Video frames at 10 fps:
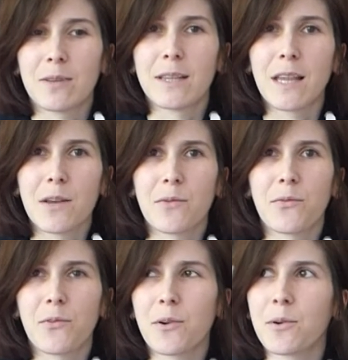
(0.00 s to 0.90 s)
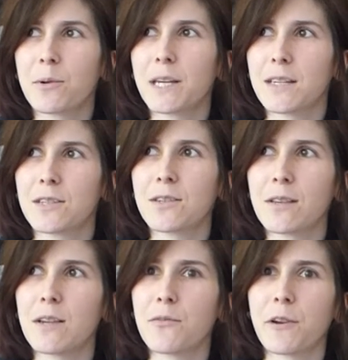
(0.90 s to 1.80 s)
live, we get
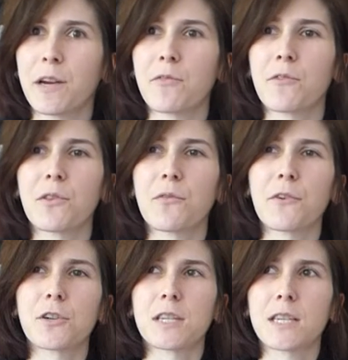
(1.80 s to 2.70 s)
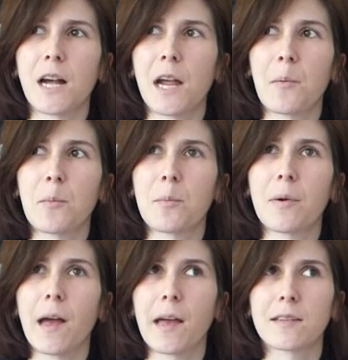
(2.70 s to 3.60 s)
to live here for the first time
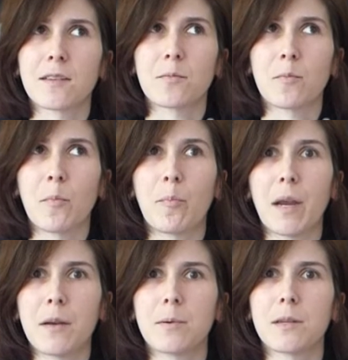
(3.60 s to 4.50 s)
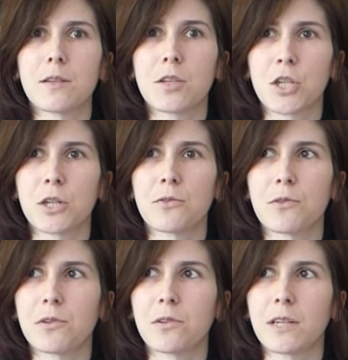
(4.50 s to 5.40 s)
as babies,
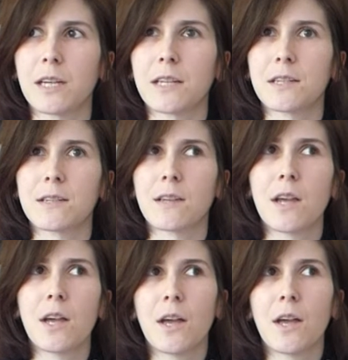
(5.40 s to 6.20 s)
children, kids,